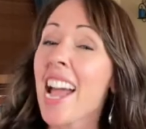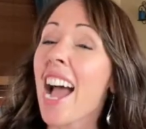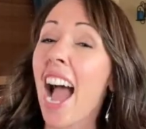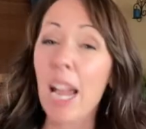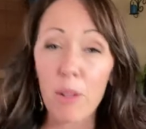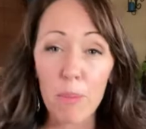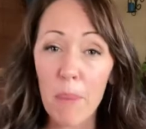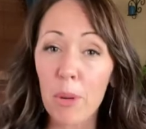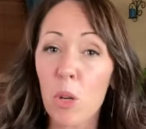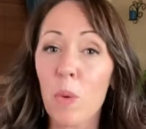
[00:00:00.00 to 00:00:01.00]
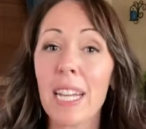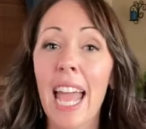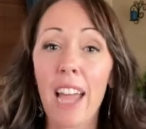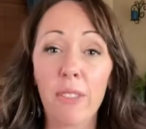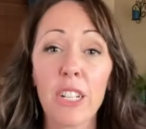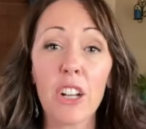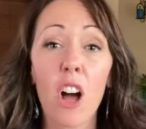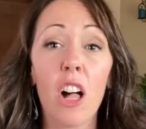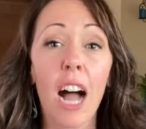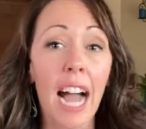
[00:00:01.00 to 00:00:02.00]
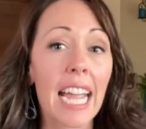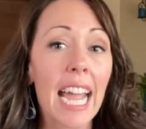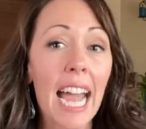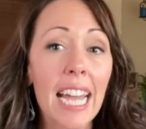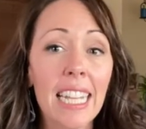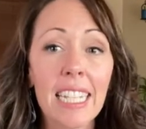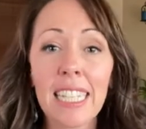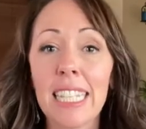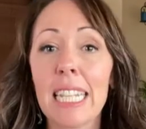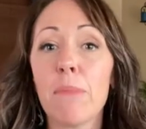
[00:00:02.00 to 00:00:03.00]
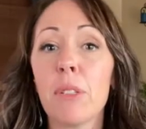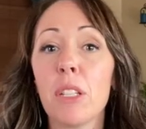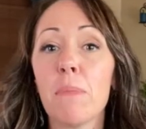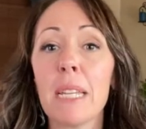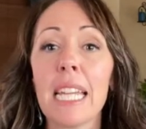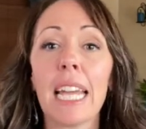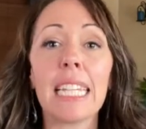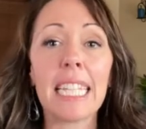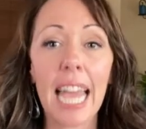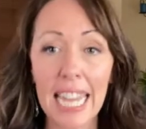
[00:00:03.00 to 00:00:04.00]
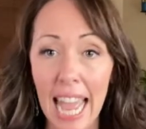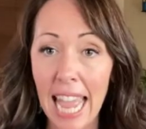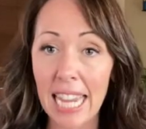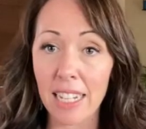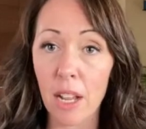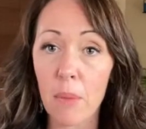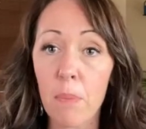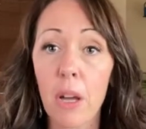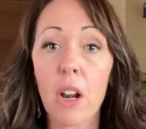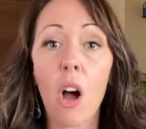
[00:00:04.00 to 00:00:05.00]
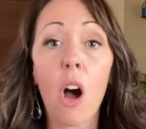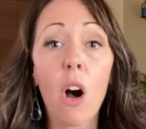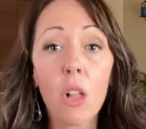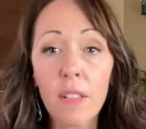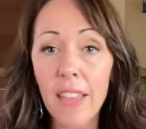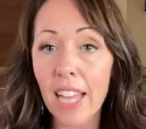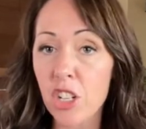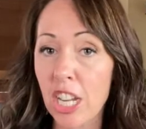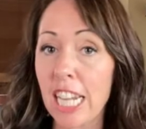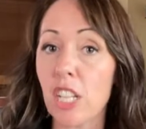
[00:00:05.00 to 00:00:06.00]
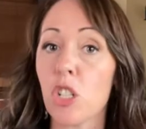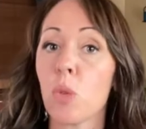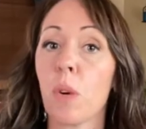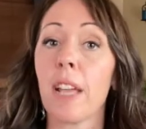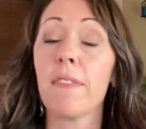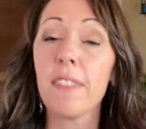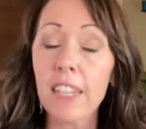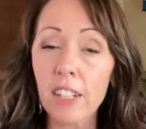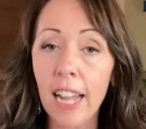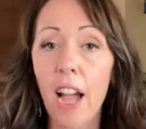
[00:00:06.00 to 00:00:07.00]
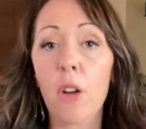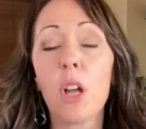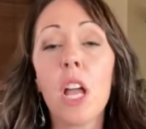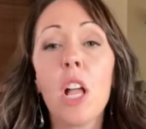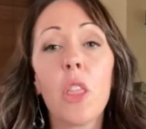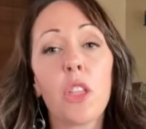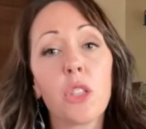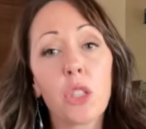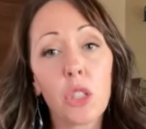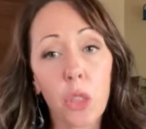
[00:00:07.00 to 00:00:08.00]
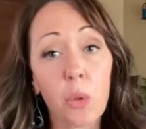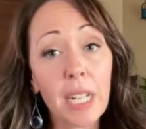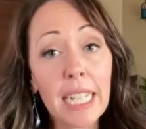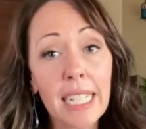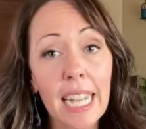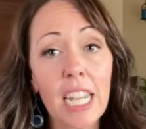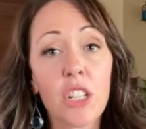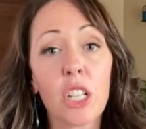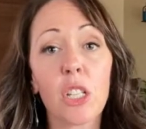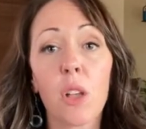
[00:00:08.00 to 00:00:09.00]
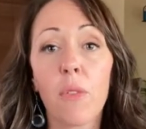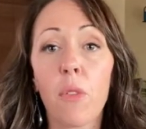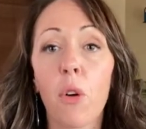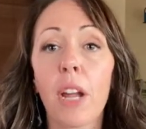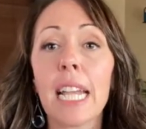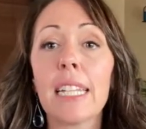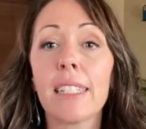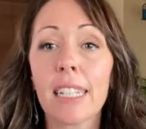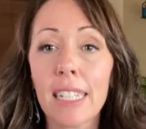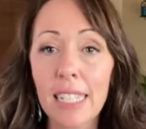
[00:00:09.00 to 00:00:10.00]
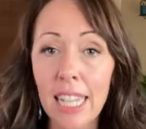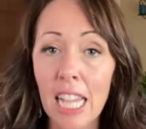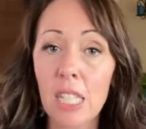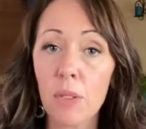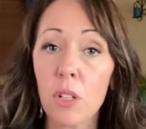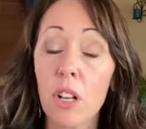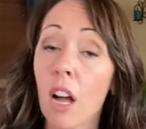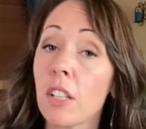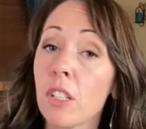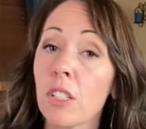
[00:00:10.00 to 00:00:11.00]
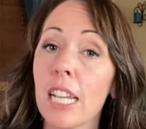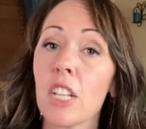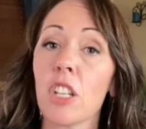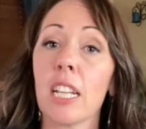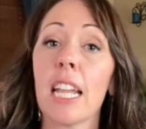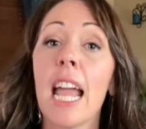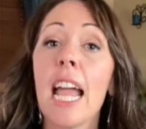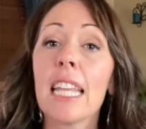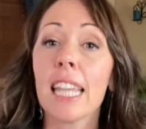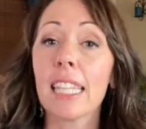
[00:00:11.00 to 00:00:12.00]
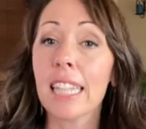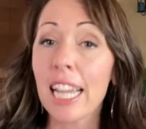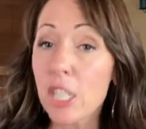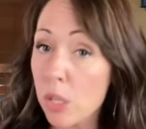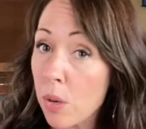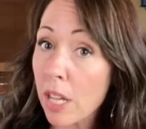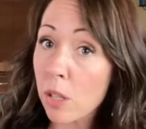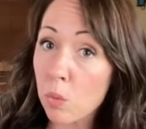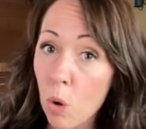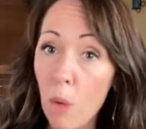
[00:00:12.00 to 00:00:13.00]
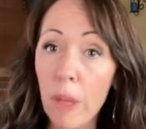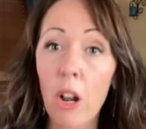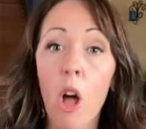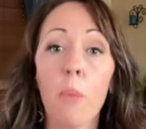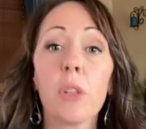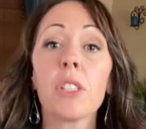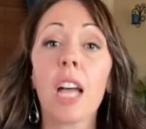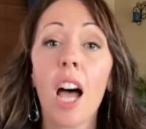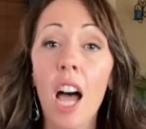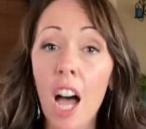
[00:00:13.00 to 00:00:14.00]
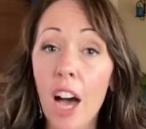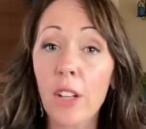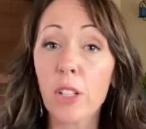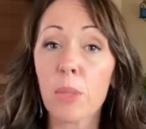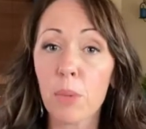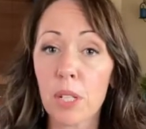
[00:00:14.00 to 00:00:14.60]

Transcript: I remember when every call I had seemed to be a dead end, but all of that changed when I figured out the 3 stages for a successful consultation that led to an enrollment almost 100%